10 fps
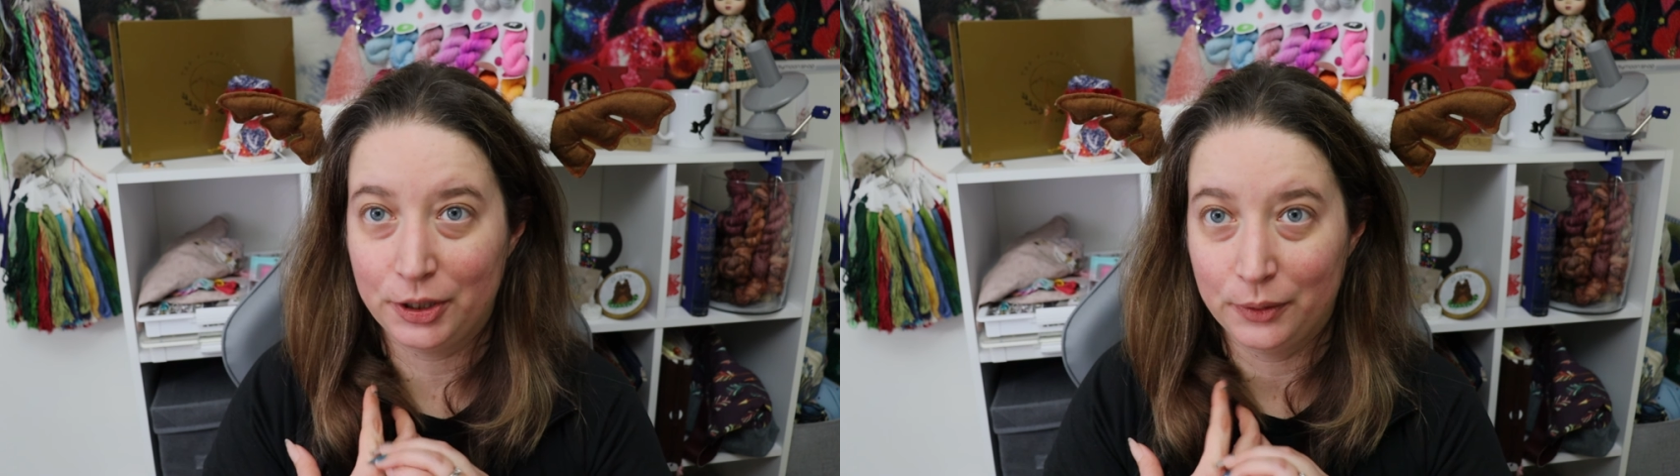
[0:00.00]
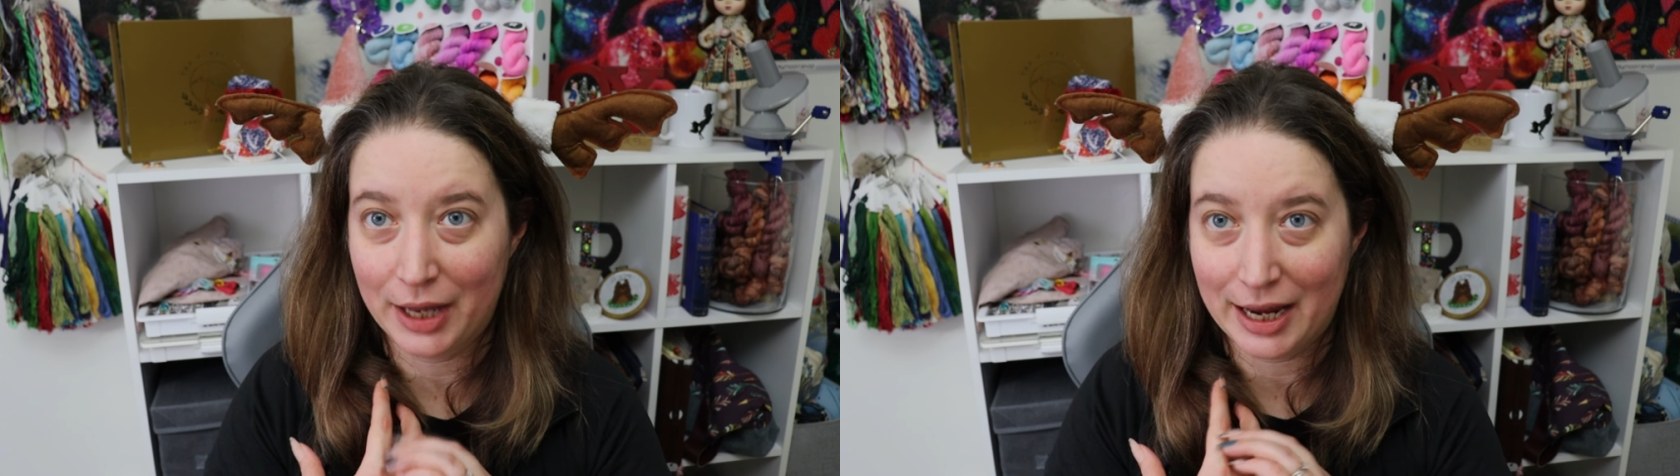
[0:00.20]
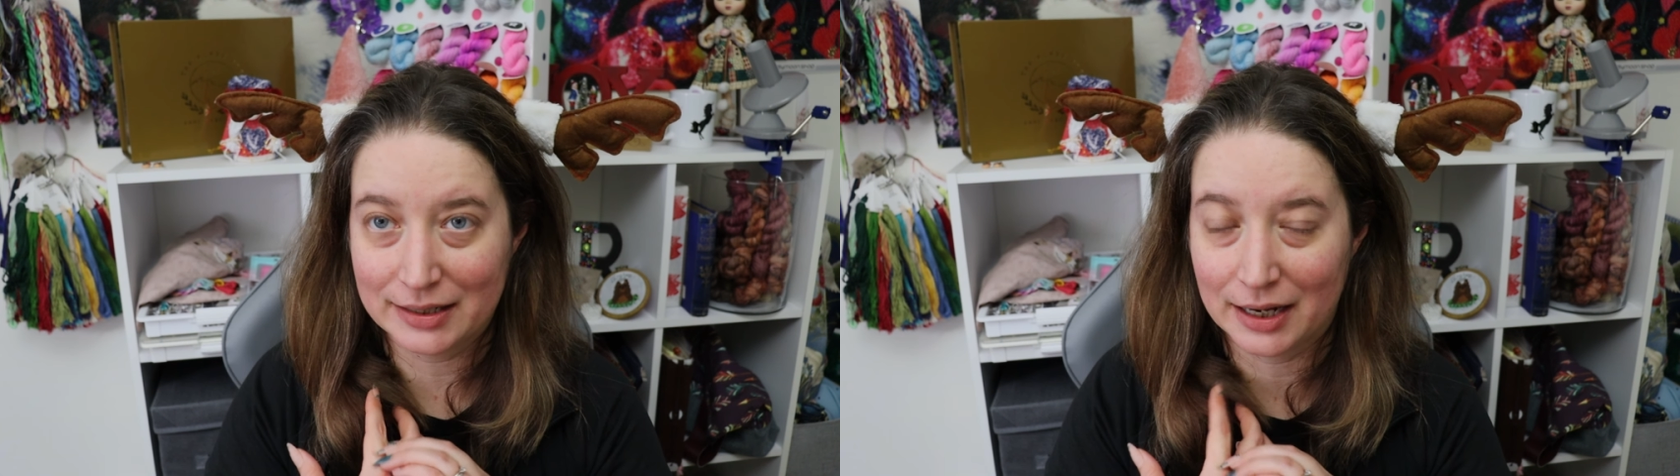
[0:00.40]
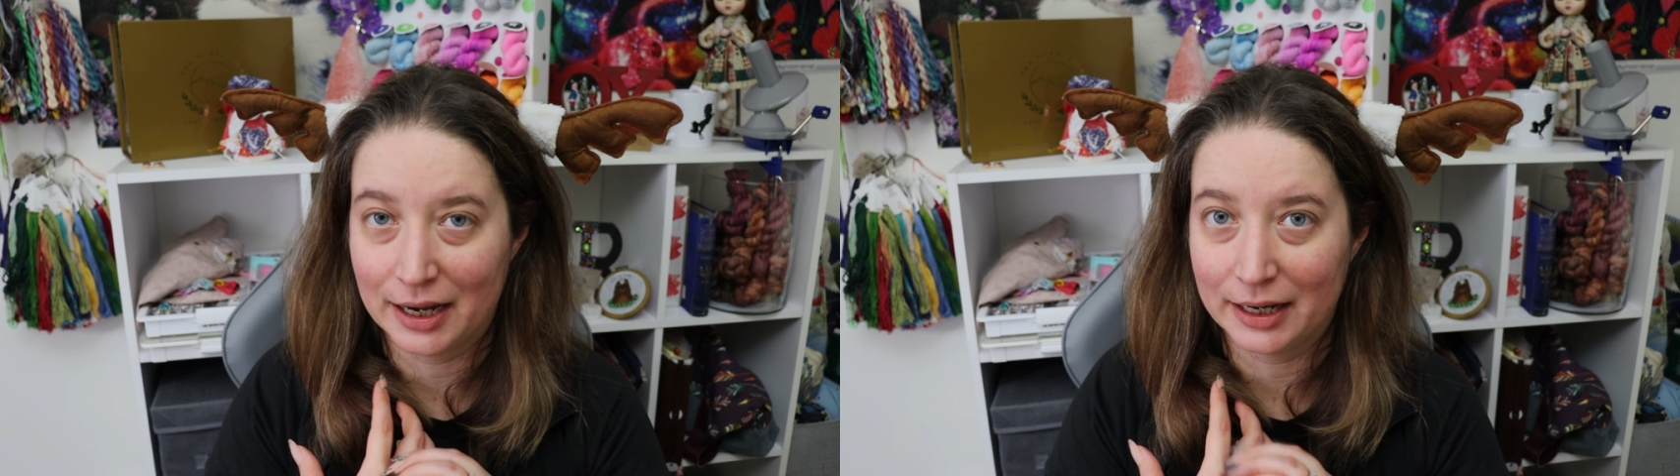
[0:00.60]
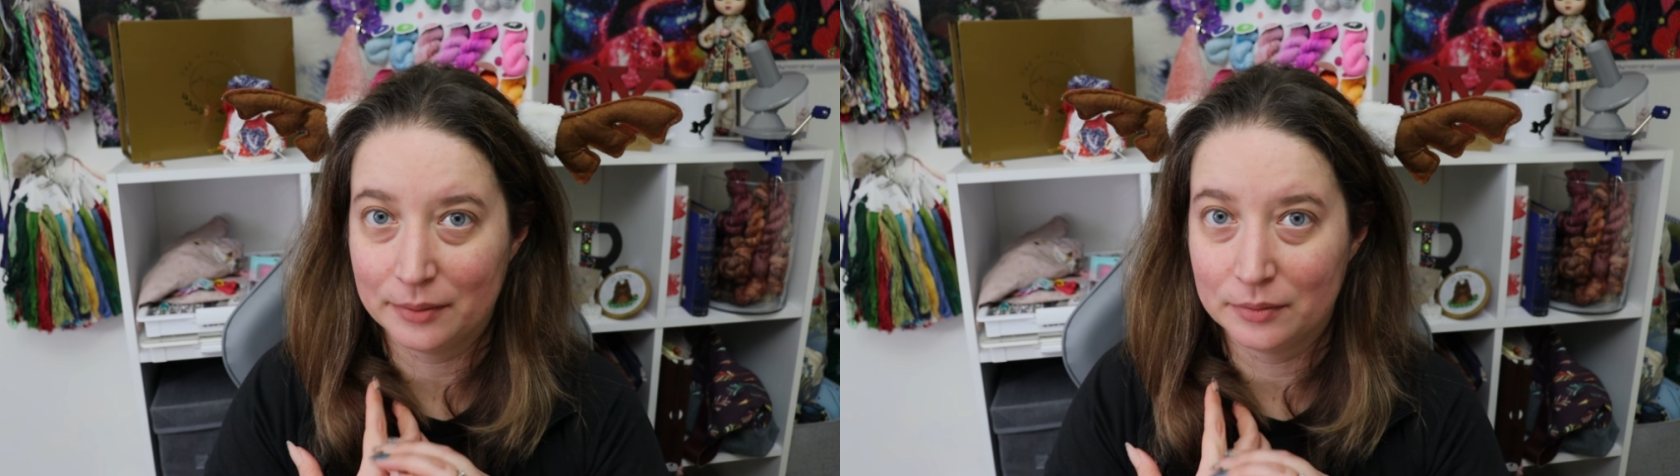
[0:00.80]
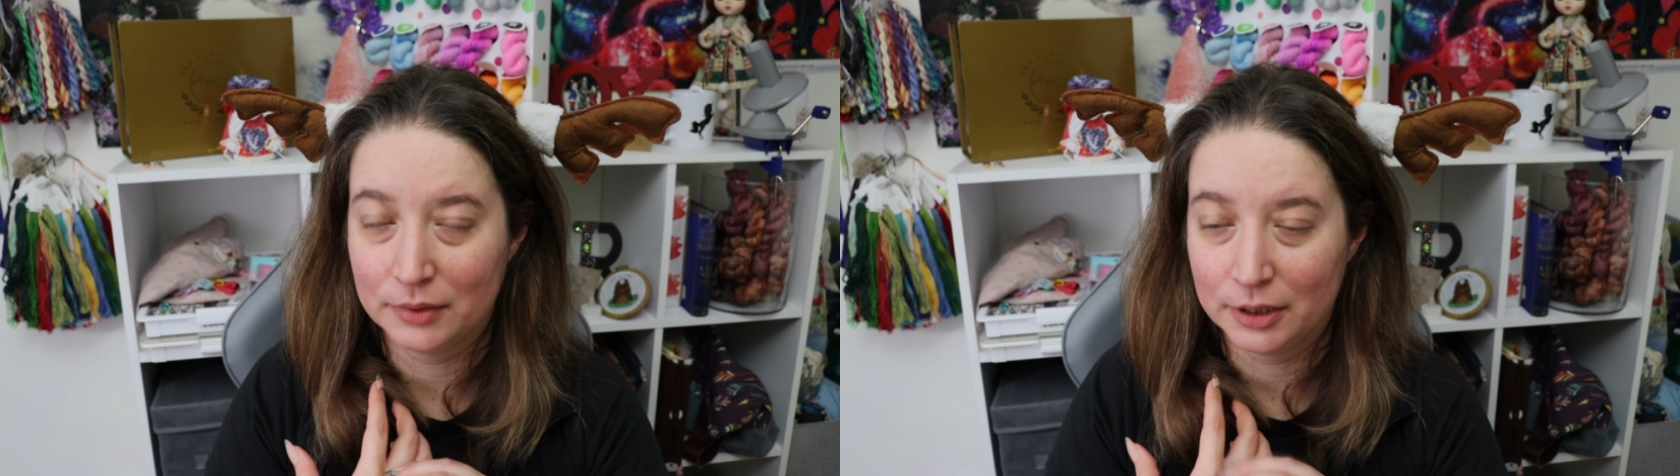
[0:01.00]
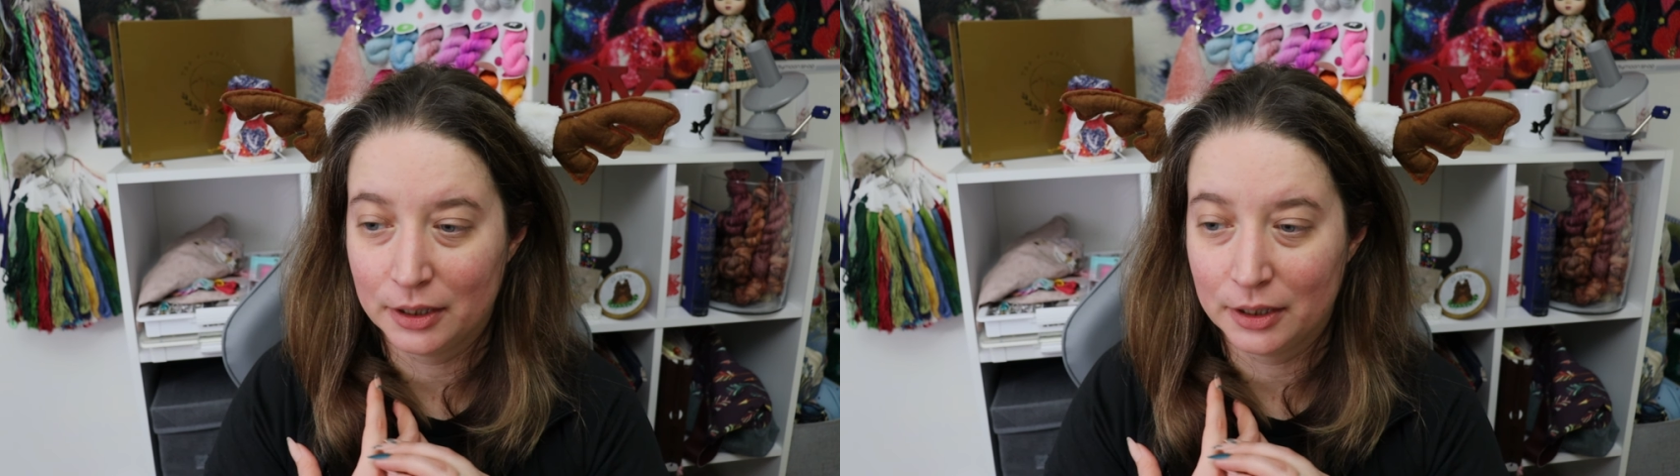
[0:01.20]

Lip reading: UK time